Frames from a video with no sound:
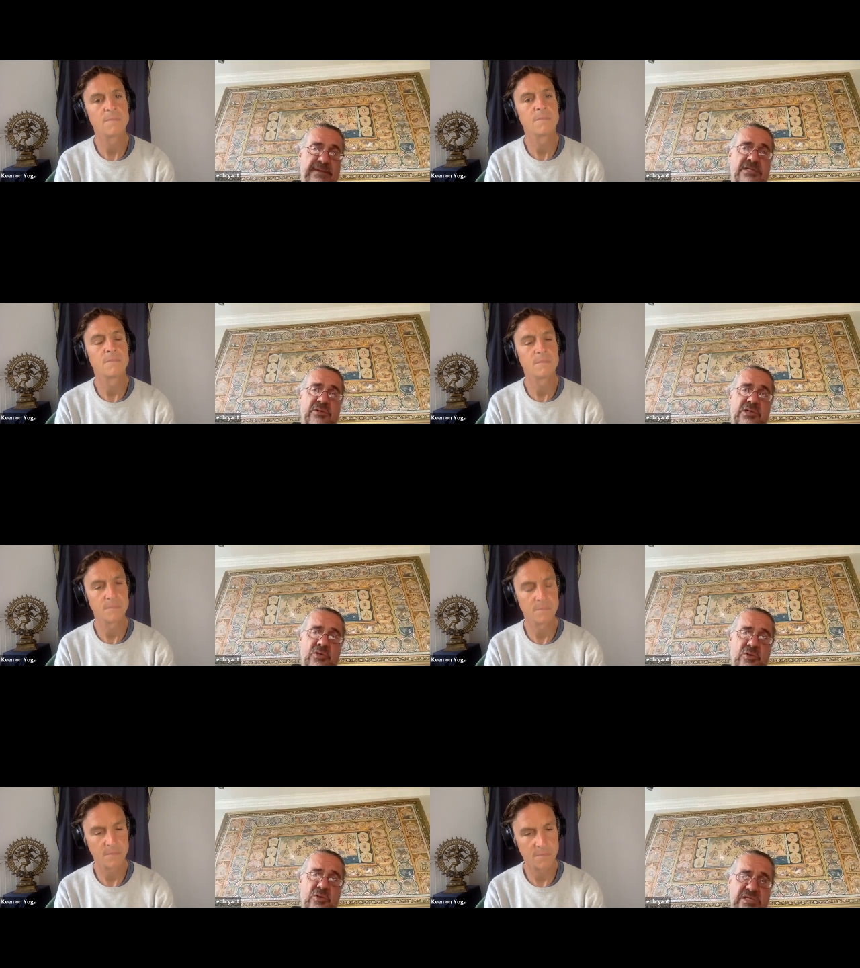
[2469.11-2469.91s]
Speaker 1: So it
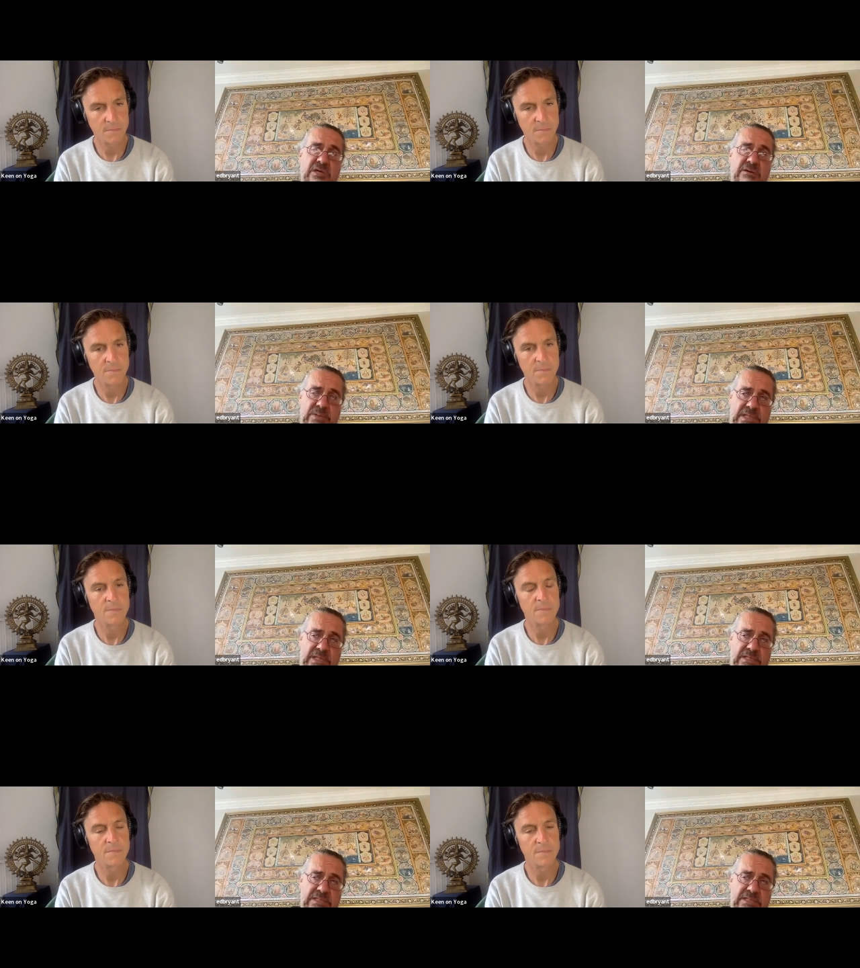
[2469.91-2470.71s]
looks
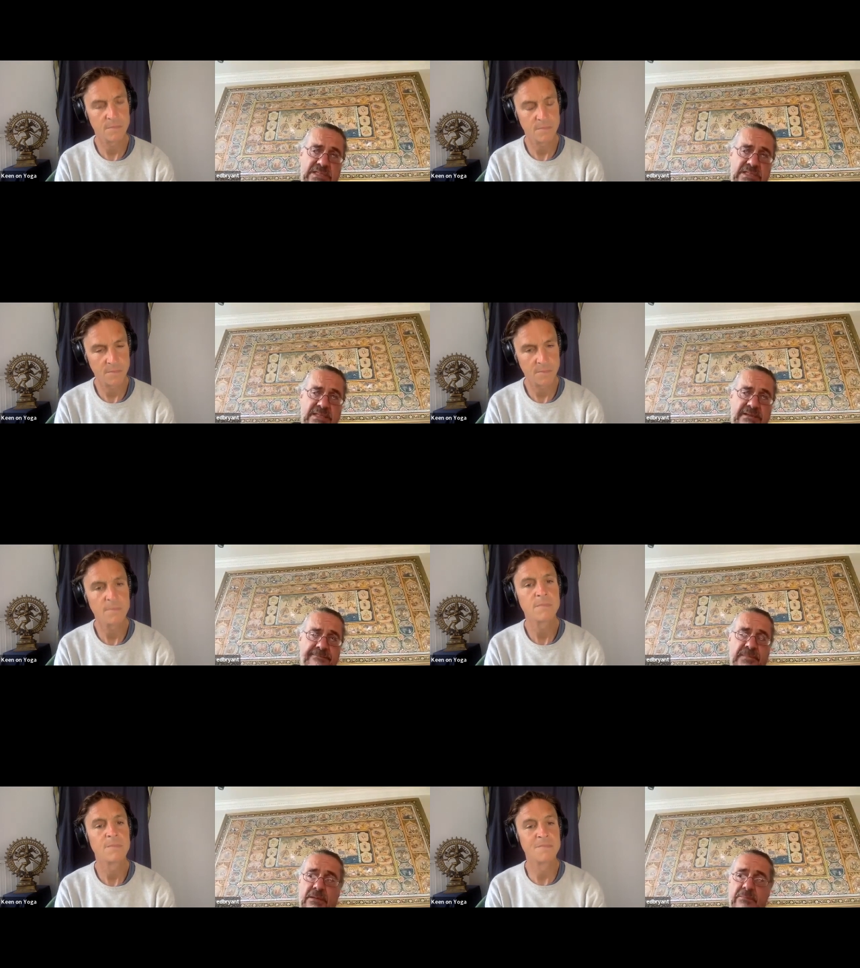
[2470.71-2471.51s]
complicated,
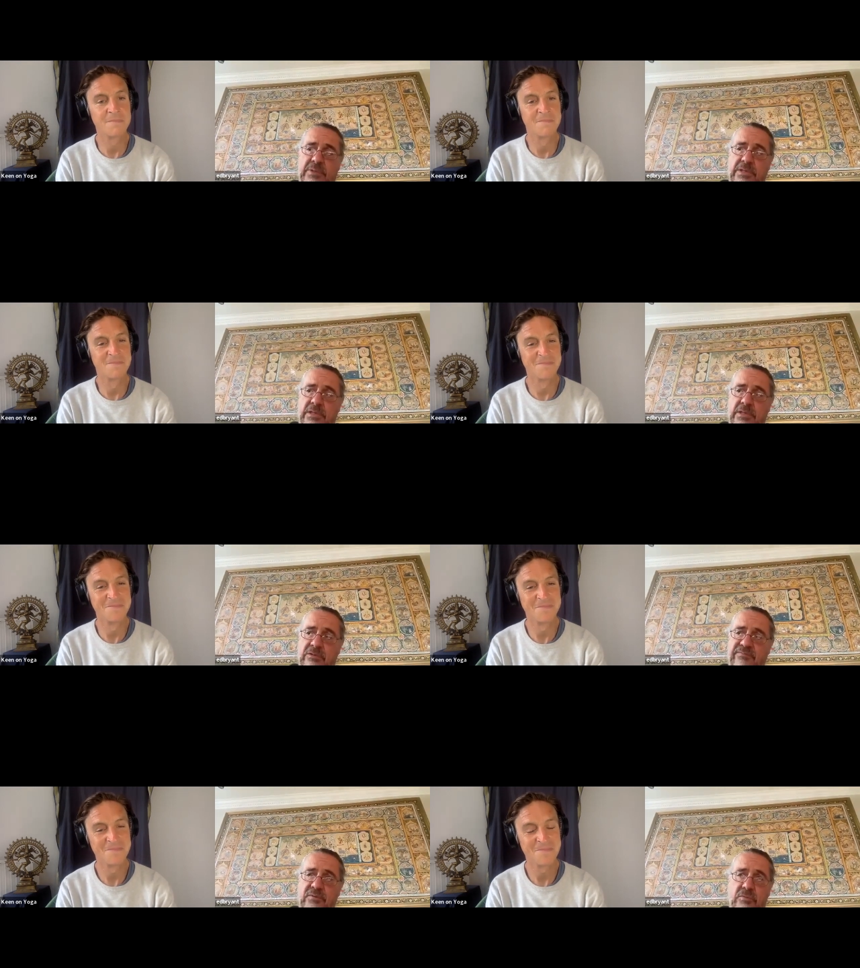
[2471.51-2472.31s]
but uh, you know,
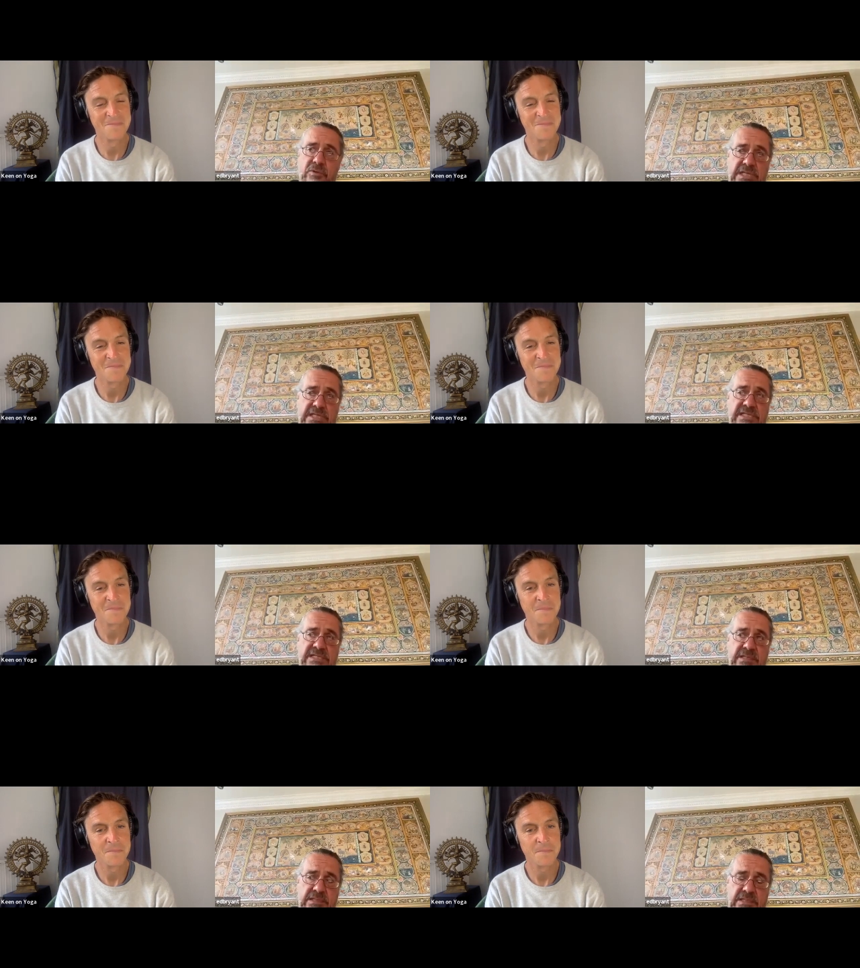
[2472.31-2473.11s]
if you really
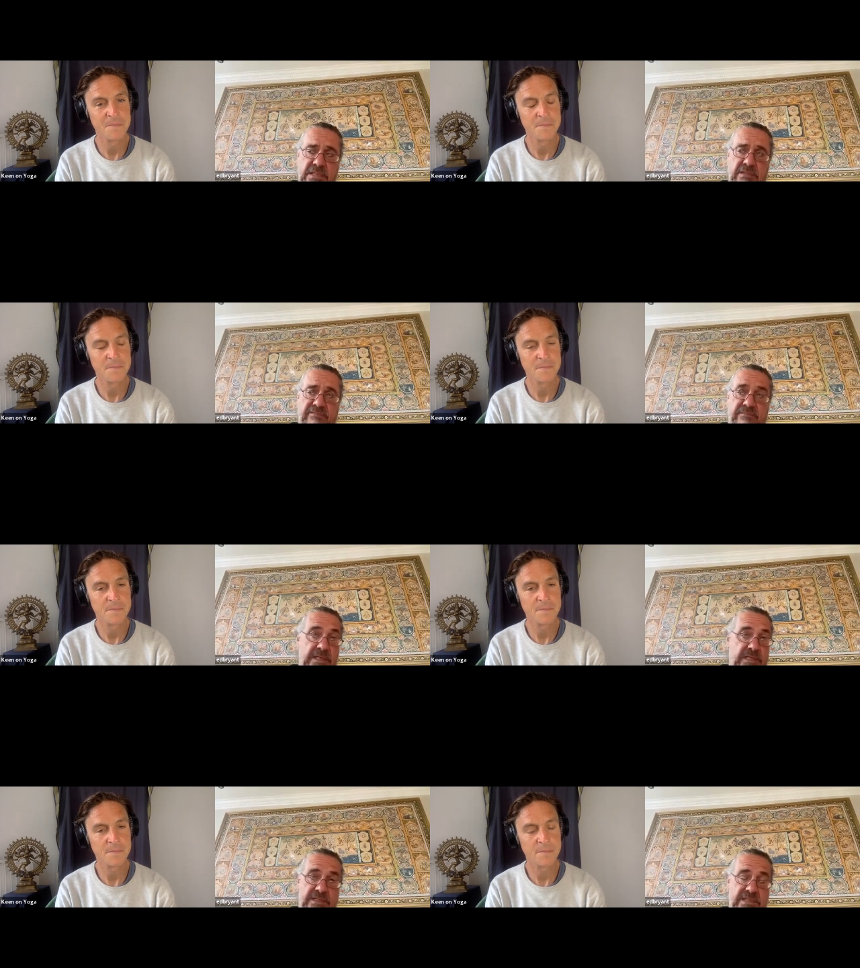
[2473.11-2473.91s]
study it,
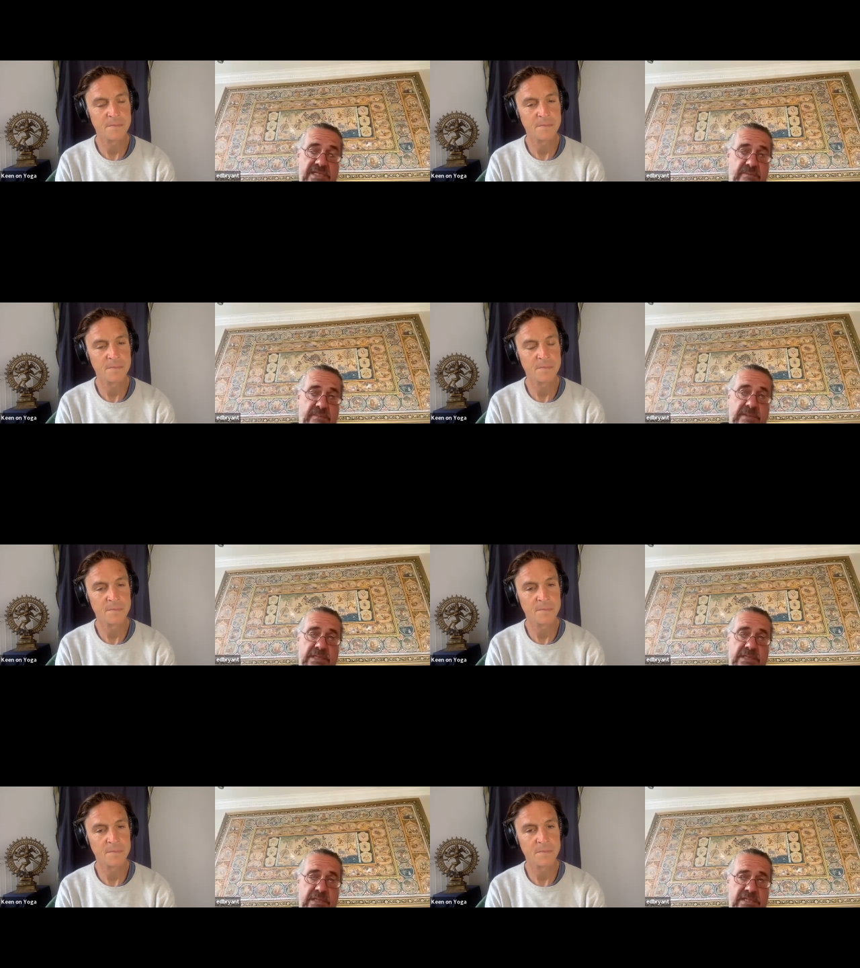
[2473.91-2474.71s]
and it takes many
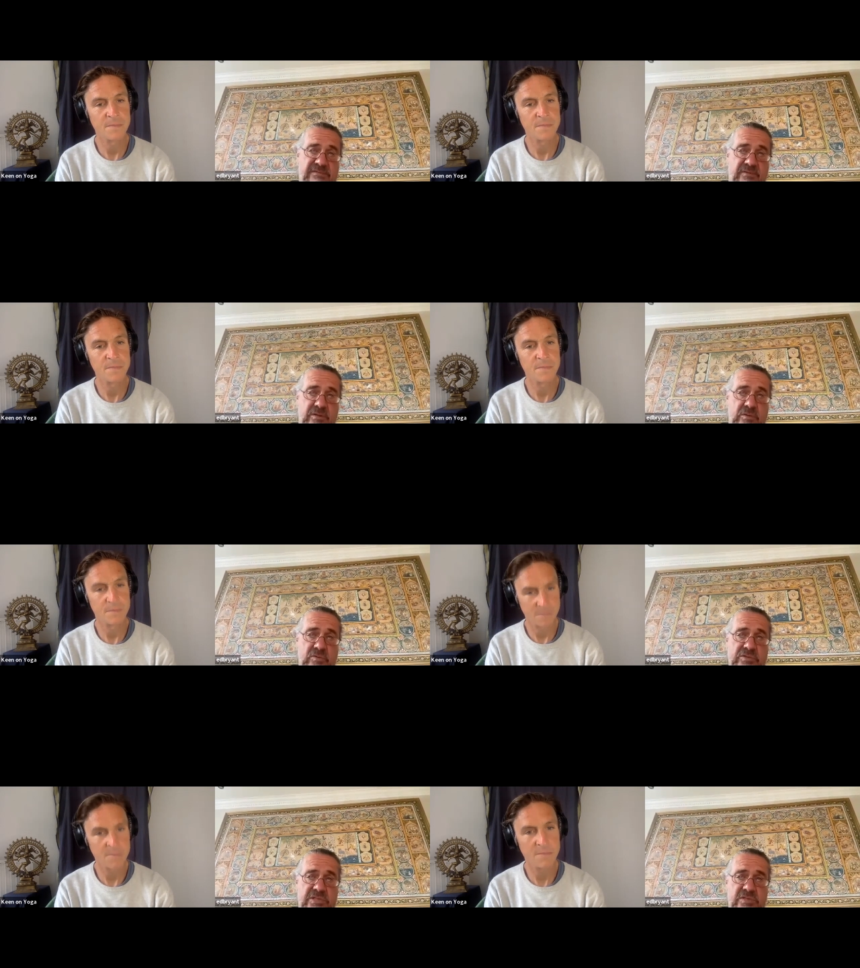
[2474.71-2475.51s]
years for it all
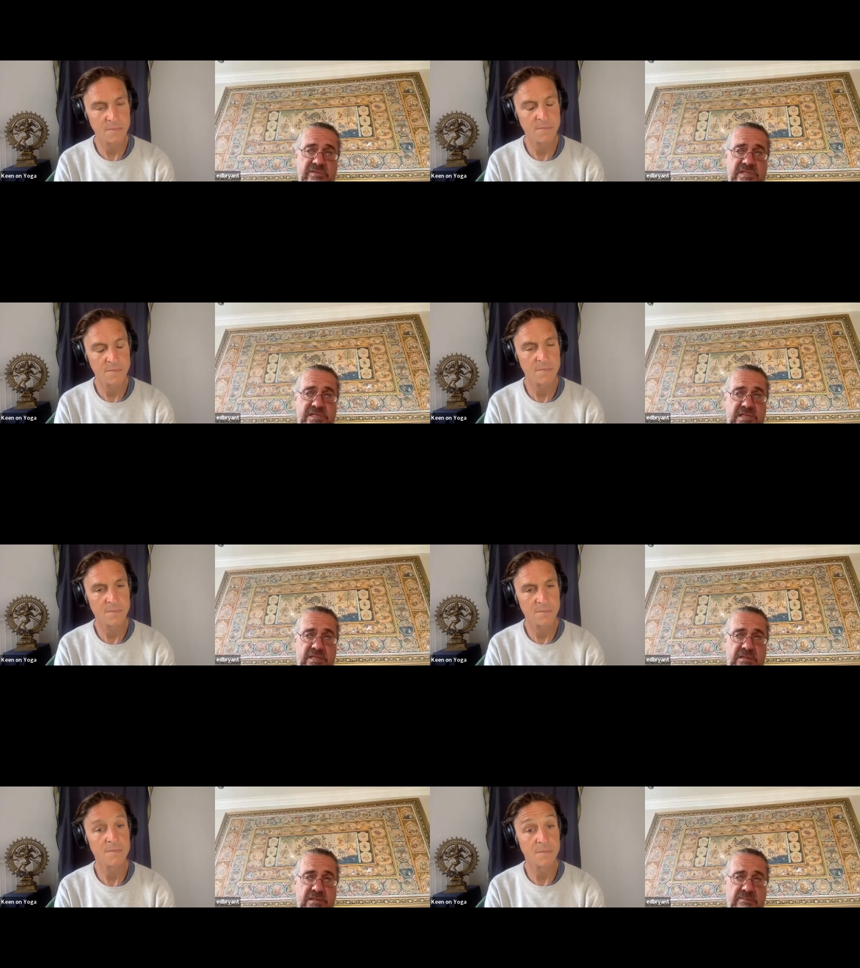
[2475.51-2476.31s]
to sort of sink
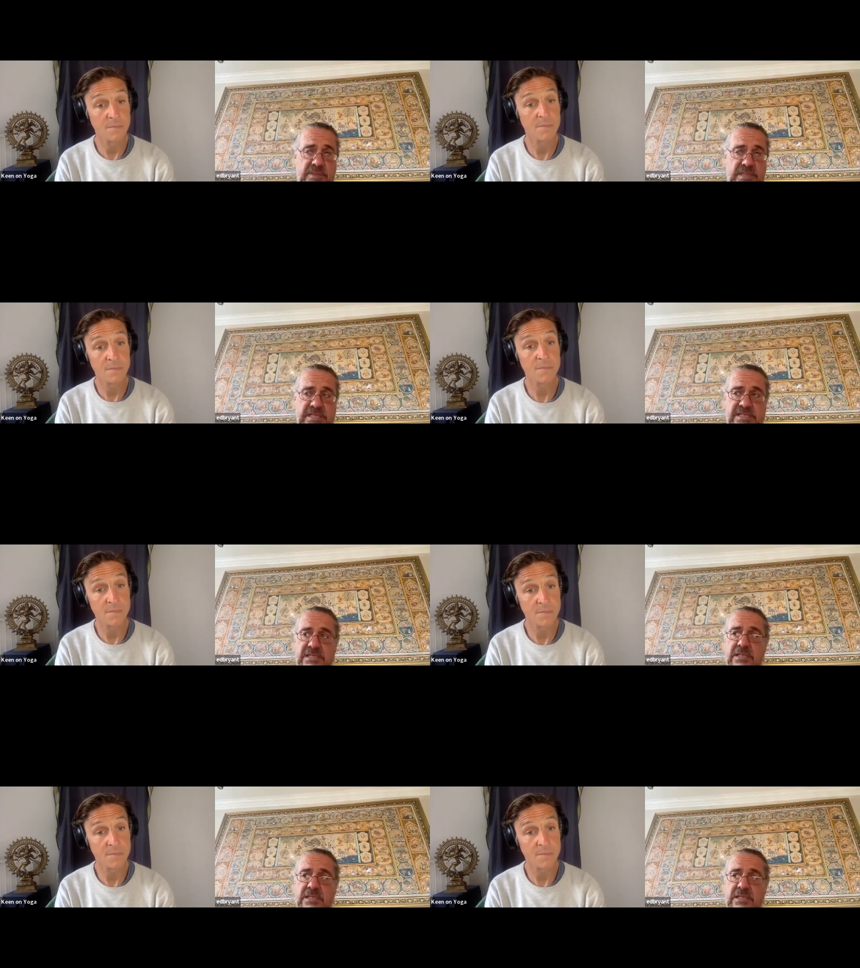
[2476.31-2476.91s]
into place,